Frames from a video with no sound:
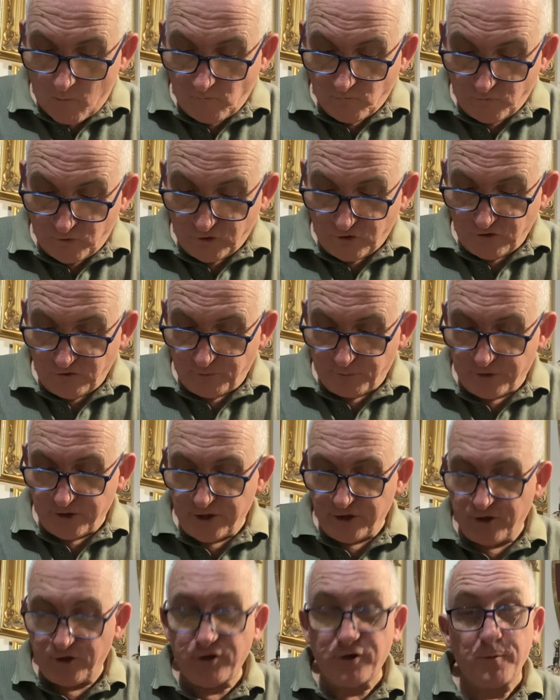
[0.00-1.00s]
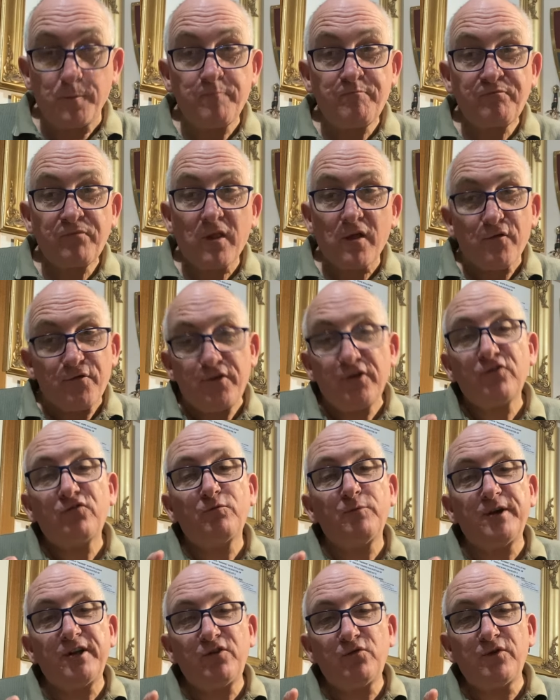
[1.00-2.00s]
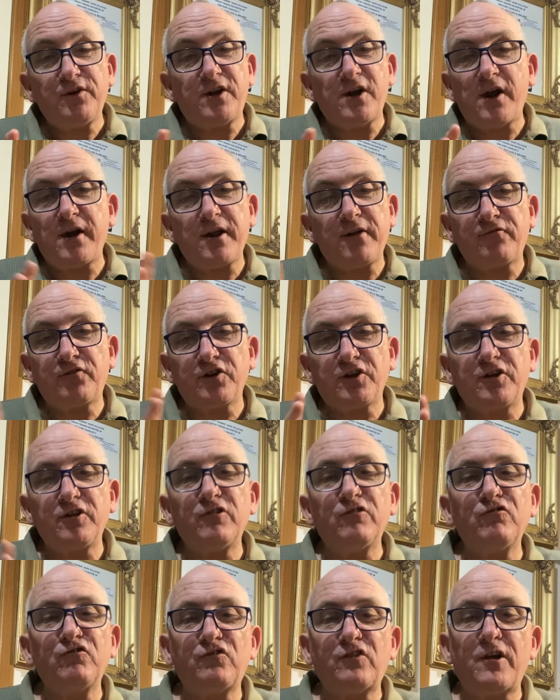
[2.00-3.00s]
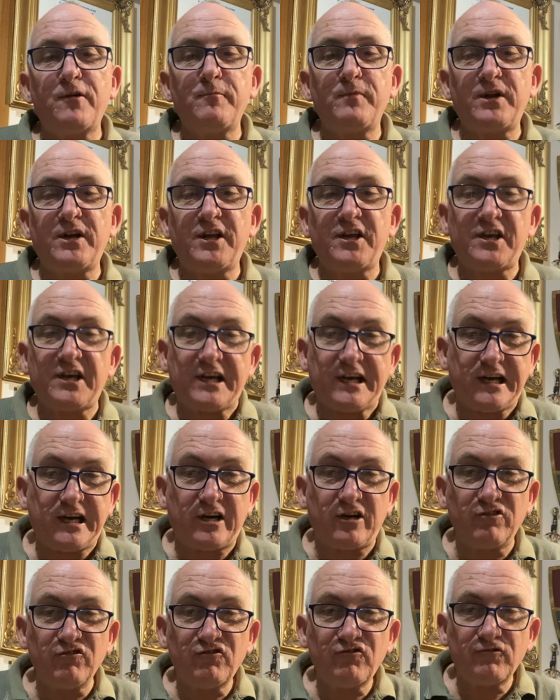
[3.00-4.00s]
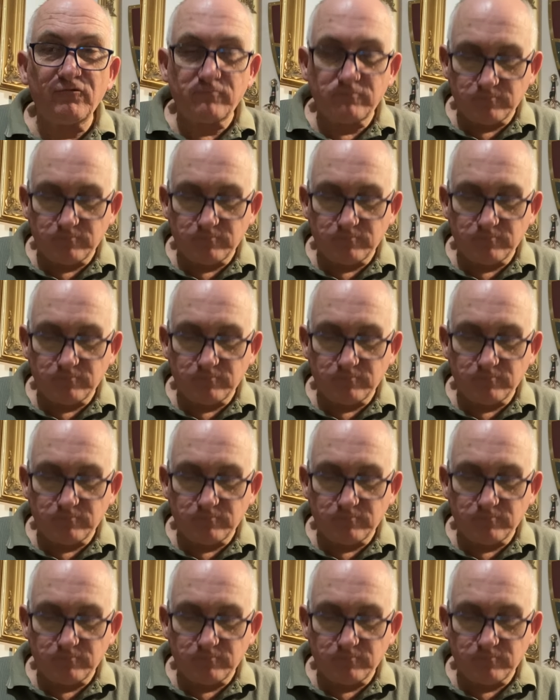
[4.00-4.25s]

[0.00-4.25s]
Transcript: which is pretty good. This means we don't have to kill so many cows